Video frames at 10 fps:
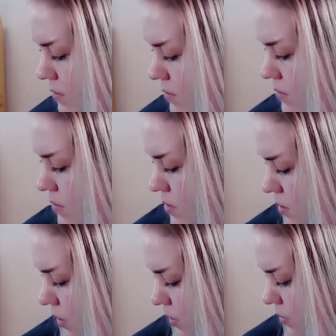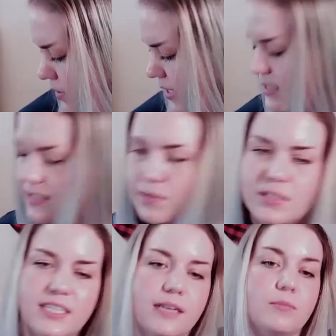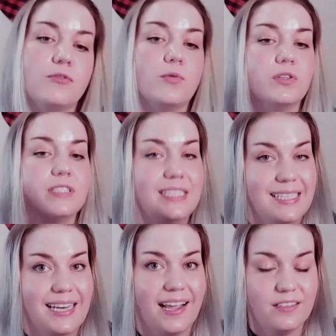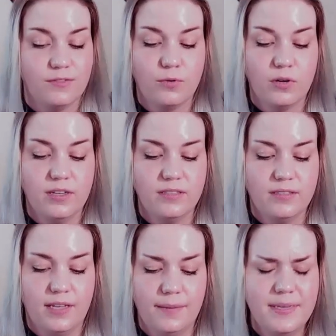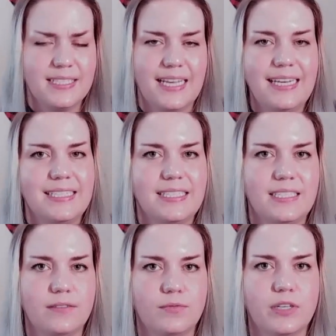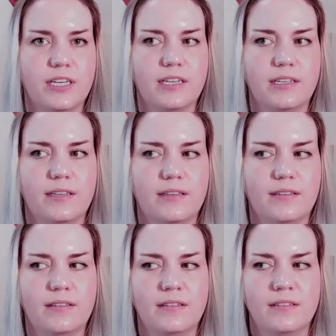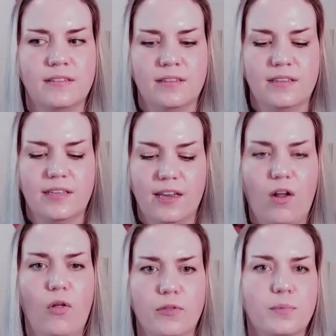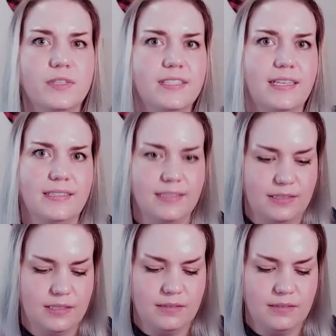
So let's see what day number 14 has for us. I'm excited to see if we're gonna get all the princesses.